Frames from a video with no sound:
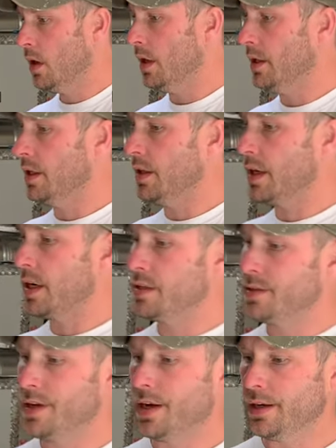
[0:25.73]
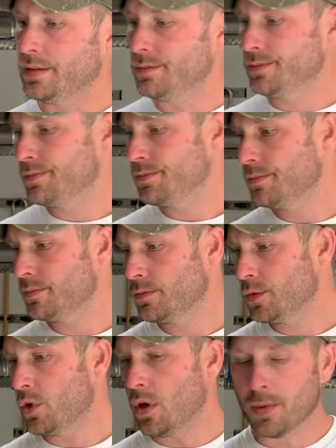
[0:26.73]
And then, like I said,
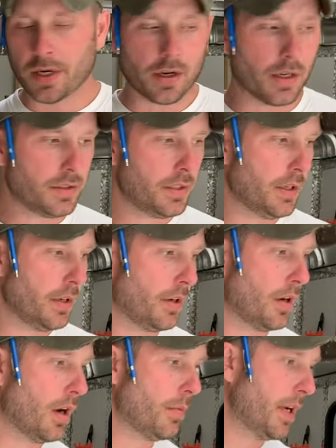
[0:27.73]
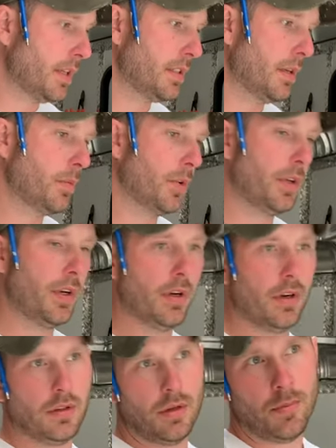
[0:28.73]
do all my cuts here, all my assemble
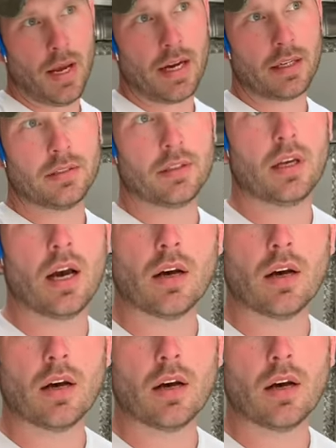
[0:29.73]
here, and then back into the